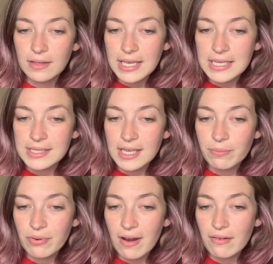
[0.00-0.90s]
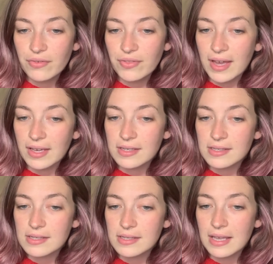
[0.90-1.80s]
He said a prayer of thanks,
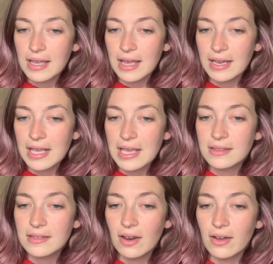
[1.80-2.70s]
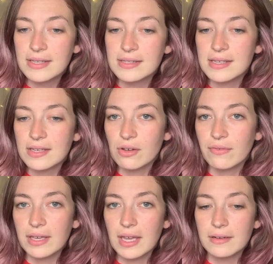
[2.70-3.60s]
and he and the lion set
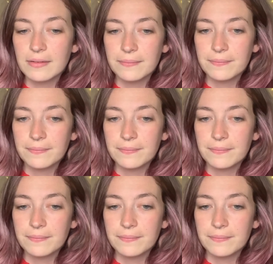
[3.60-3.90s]
off again.